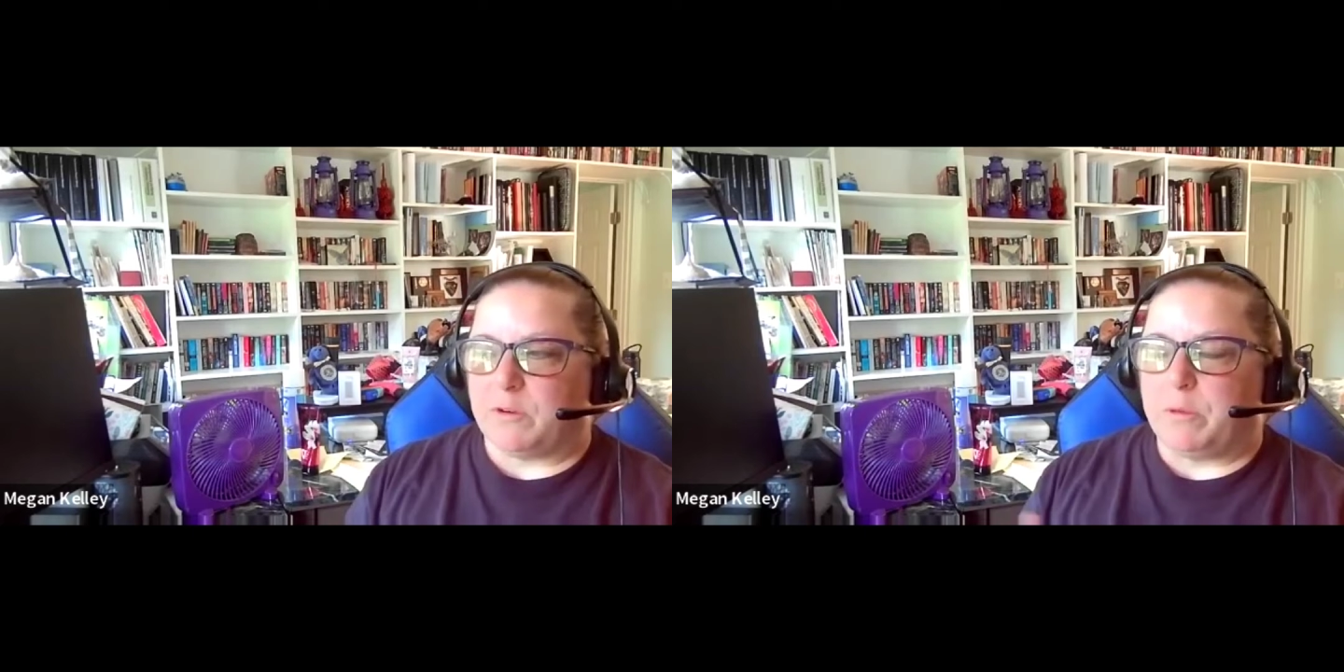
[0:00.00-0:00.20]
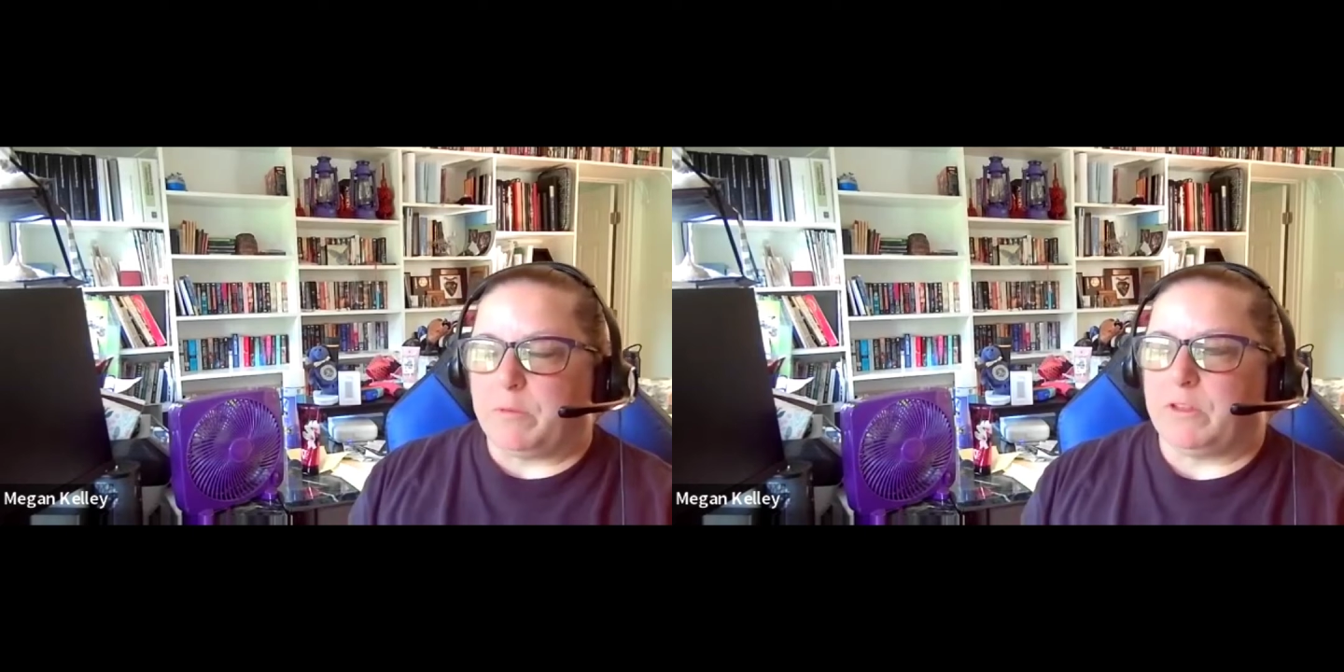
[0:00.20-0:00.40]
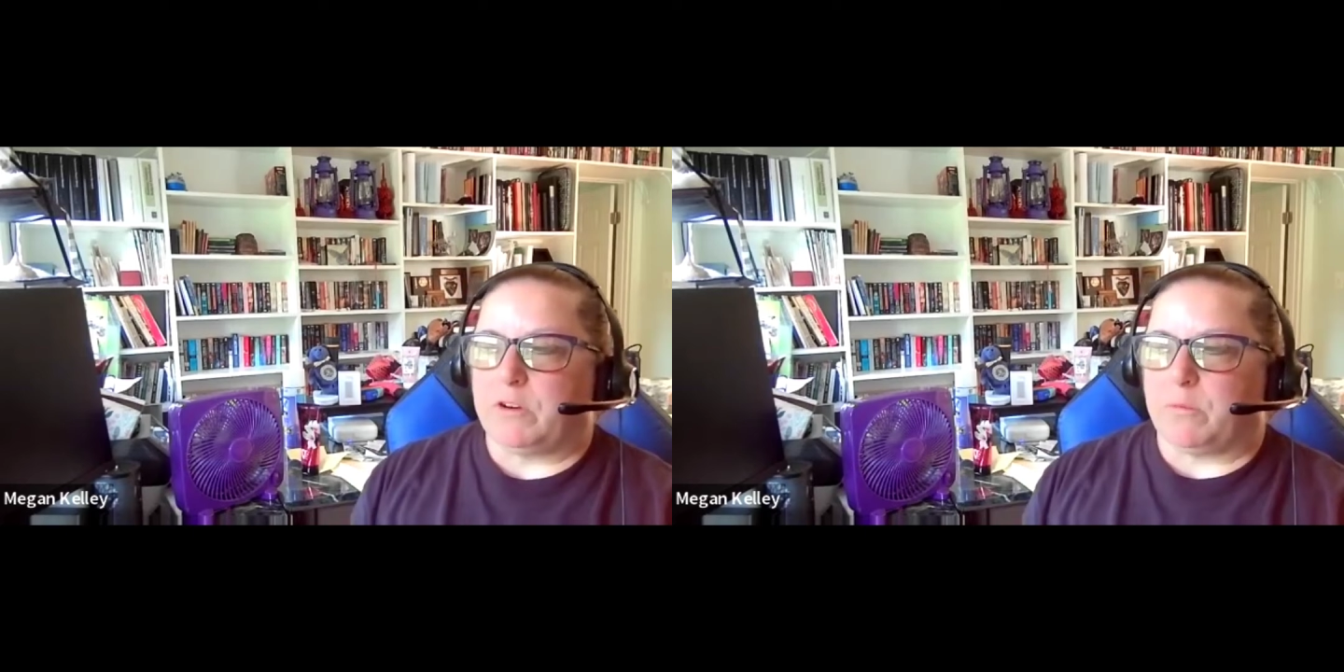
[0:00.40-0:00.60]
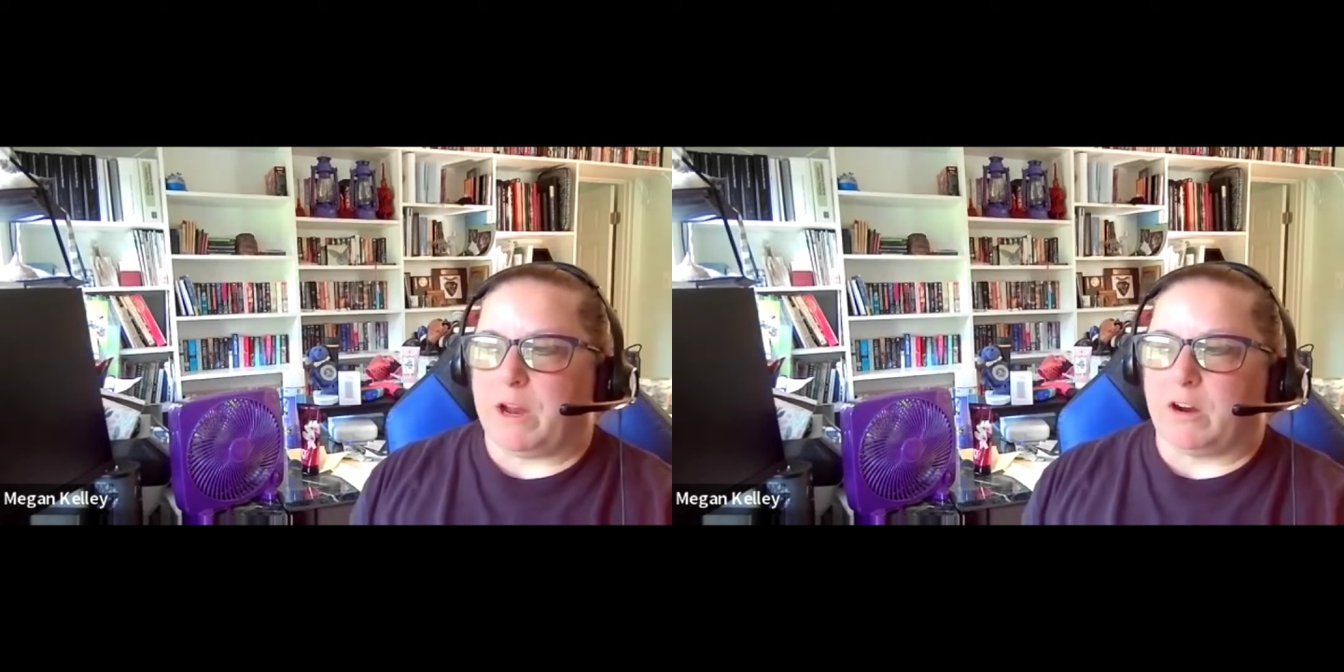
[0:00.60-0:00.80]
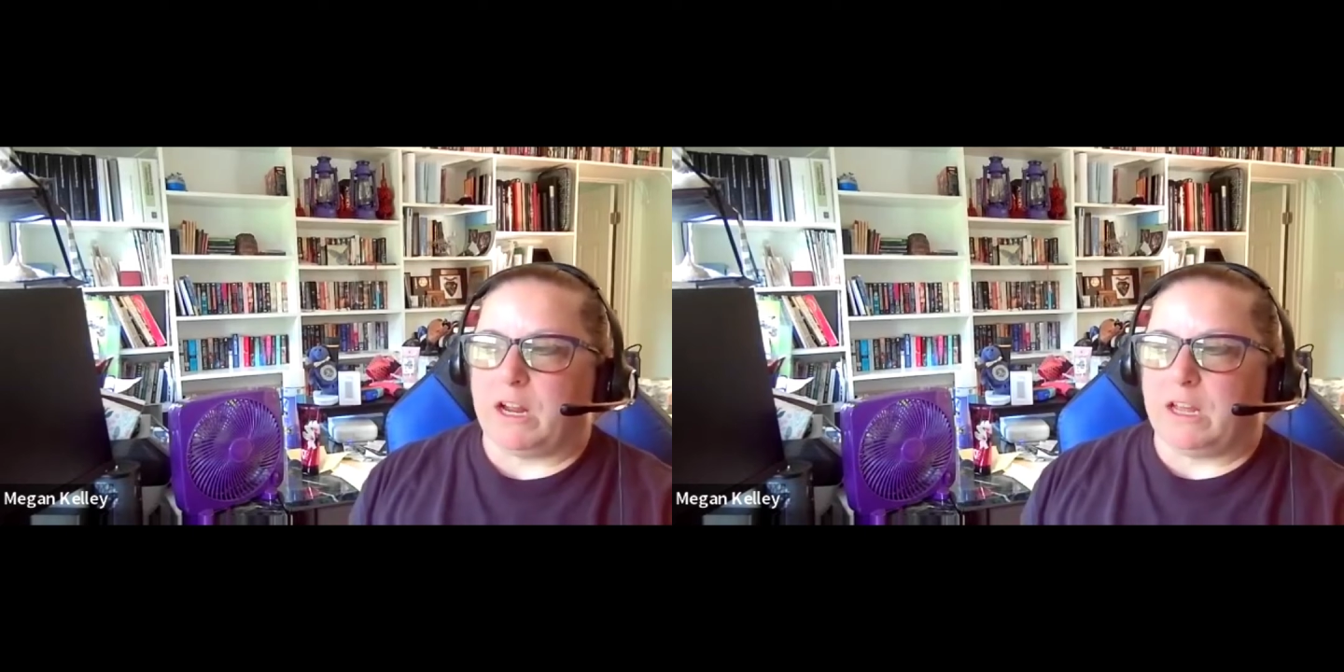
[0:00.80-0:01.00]
for people that are
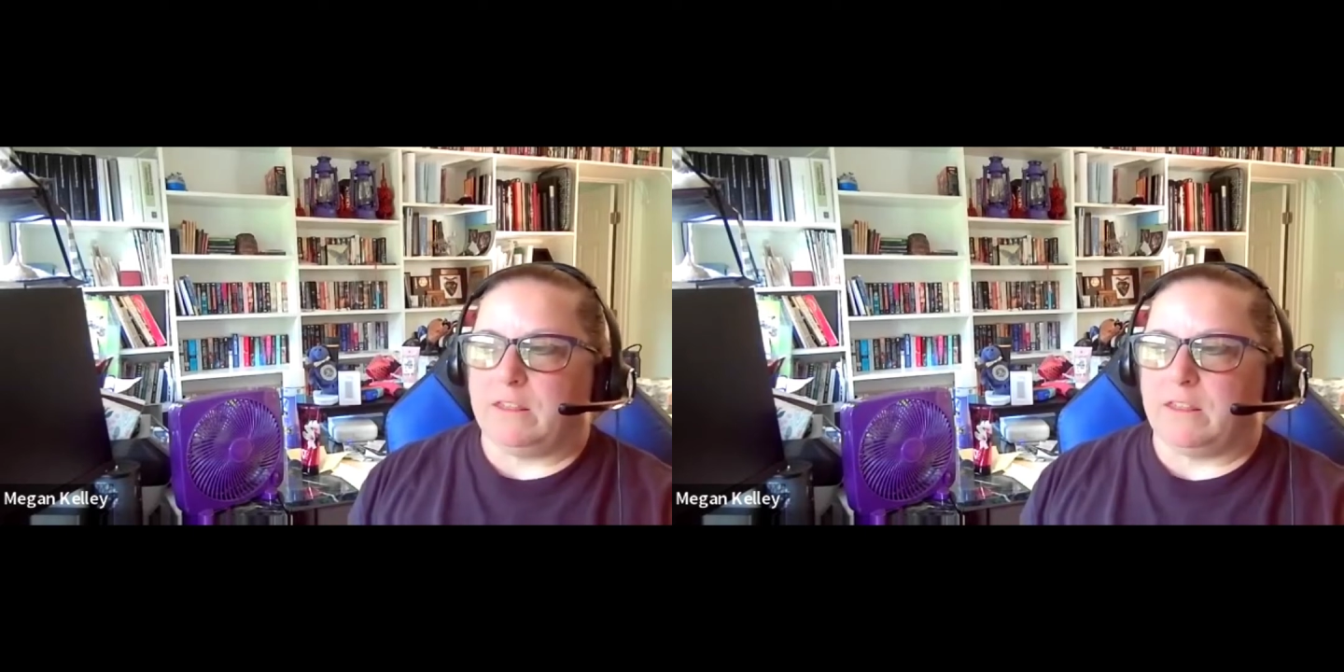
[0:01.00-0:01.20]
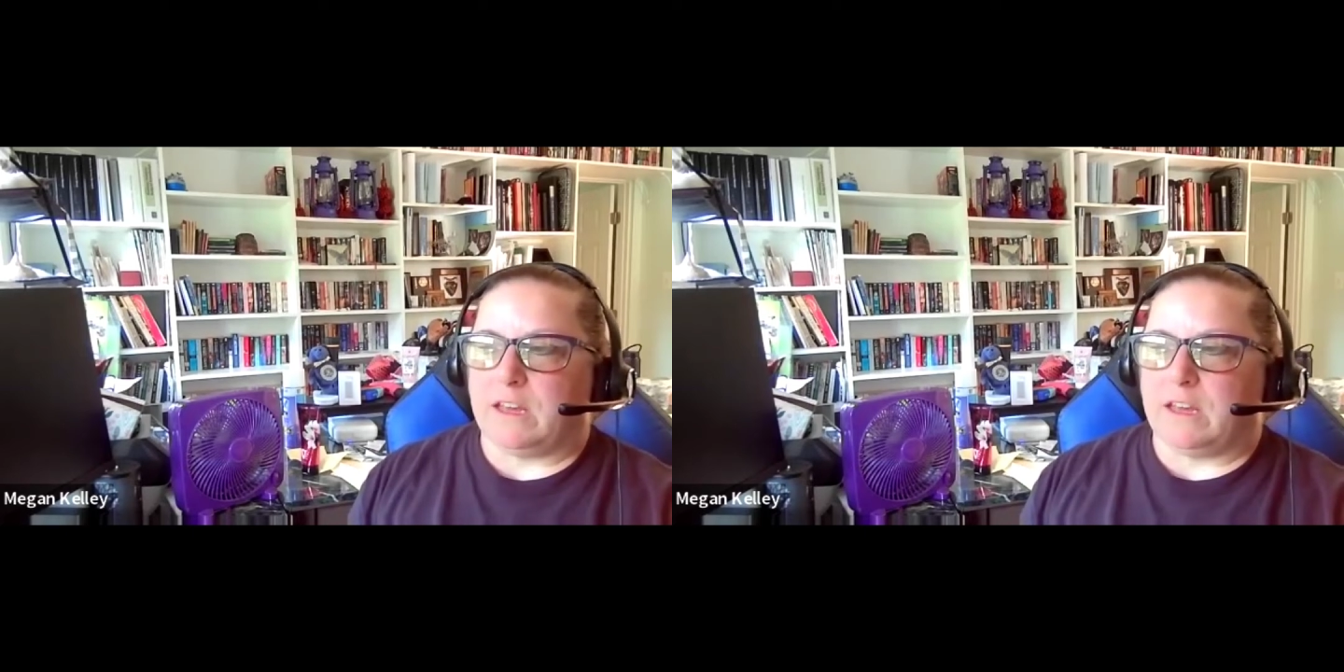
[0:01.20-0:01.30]
married,